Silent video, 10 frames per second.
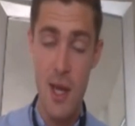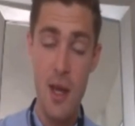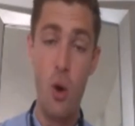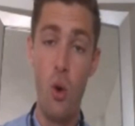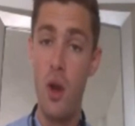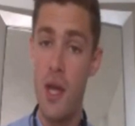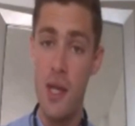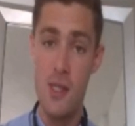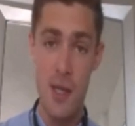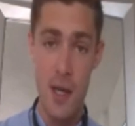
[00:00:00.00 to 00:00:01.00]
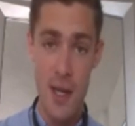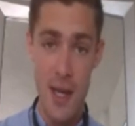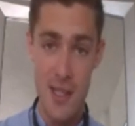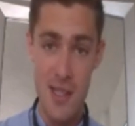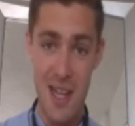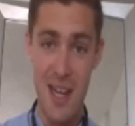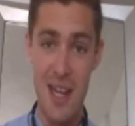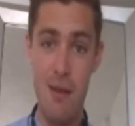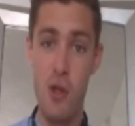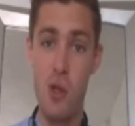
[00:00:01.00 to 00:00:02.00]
All it is it's going to give you